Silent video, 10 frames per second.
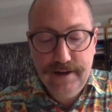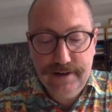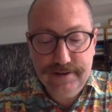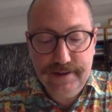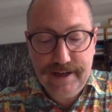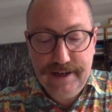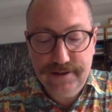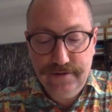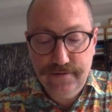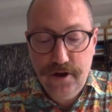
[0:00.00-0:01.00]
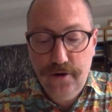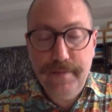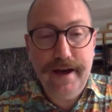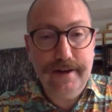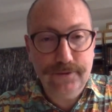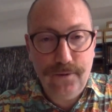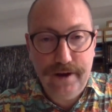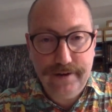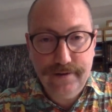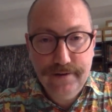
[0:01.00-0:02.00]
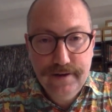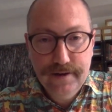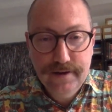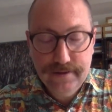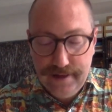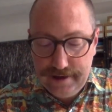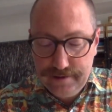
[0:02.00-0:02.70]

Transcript: as in the case of no man is white, that